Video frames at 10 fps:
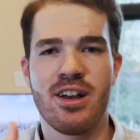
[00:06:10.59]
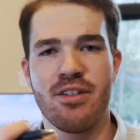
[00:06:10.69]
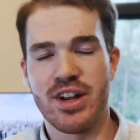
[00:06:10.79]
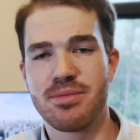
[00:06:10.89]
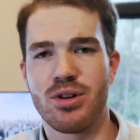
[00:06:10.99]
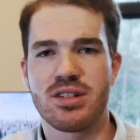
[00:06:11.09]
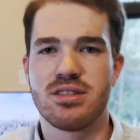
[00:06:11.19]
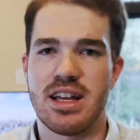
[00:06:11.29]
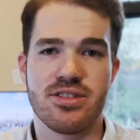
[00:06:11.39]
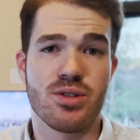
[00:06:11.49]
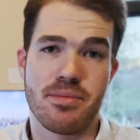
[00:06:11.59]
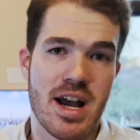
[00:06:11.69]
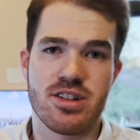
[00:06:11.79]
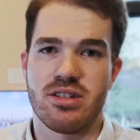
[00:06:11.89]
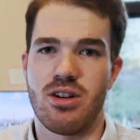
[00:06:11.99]
Fiction books, as you can
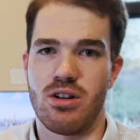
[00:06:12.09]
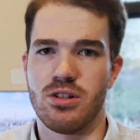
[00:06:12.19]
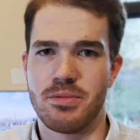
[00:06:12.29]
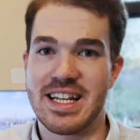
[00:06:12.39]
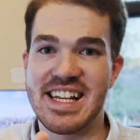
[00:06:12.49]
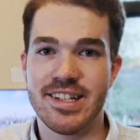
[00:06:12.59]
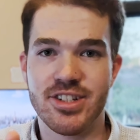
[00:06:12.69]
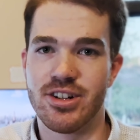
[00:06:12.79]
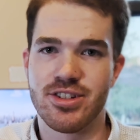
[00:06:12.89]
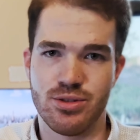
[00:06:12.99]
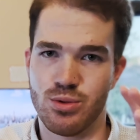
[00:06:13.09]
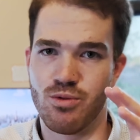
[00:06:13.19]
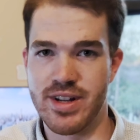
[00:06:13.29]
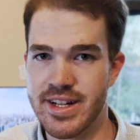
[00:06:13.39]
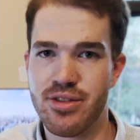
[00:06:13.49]
imagine, are a little bit easier to
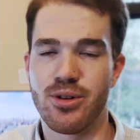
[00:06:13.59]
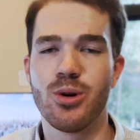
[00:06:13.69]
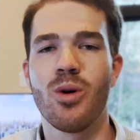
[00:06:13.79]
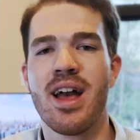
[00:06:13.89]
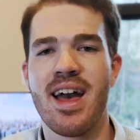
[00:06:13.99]
read through.